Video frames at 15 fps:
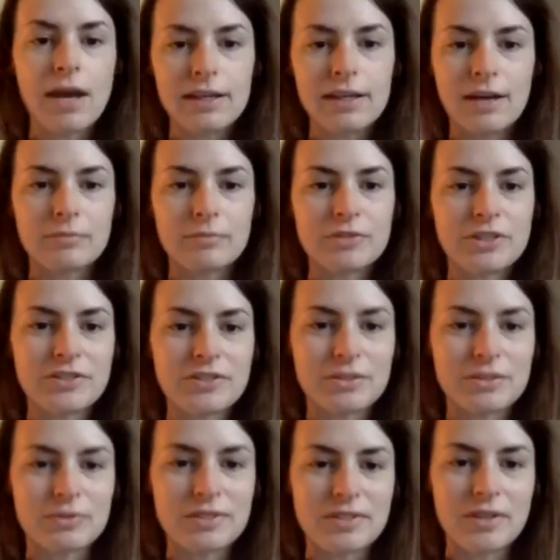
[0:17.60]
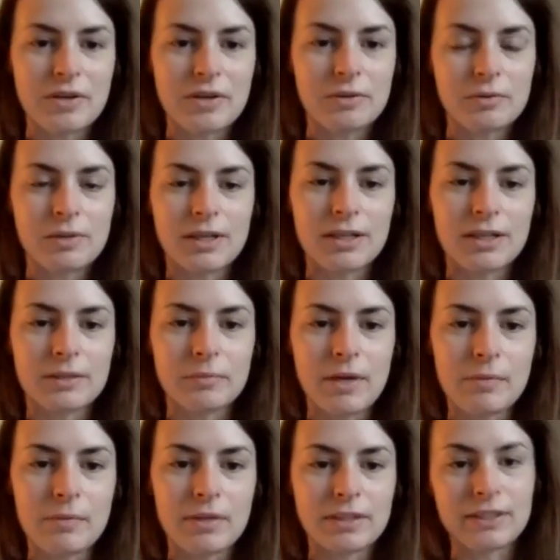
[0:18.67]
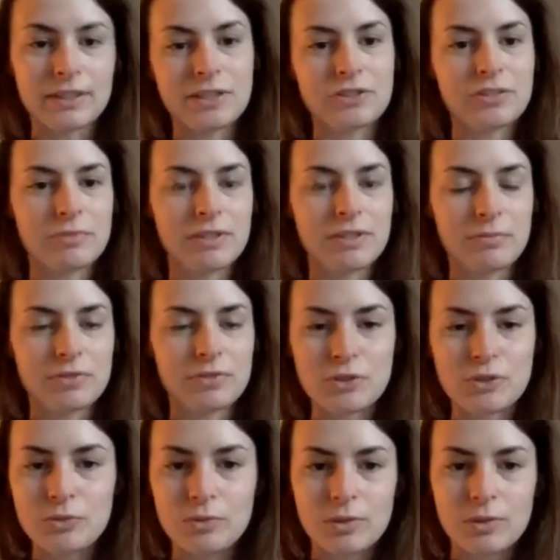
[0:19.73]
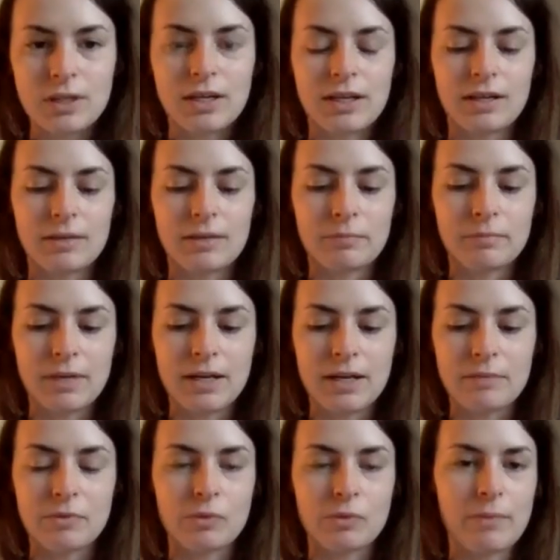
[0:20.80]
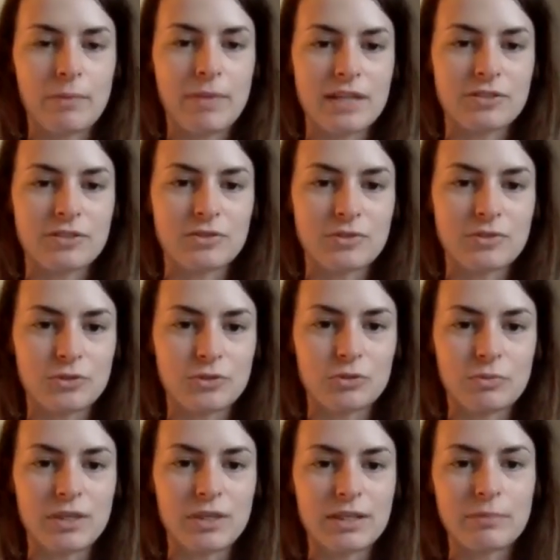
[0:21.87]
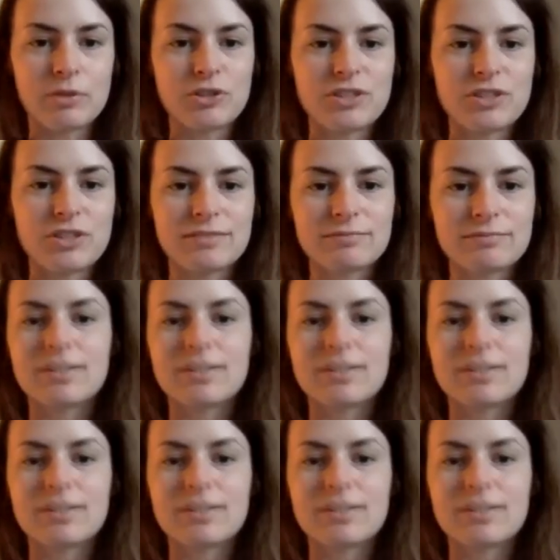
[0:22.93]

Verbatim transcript: I'm Chelsea Rizzolo. Um, I'm on leadership team two. Um, I'm the webmaster and social media person.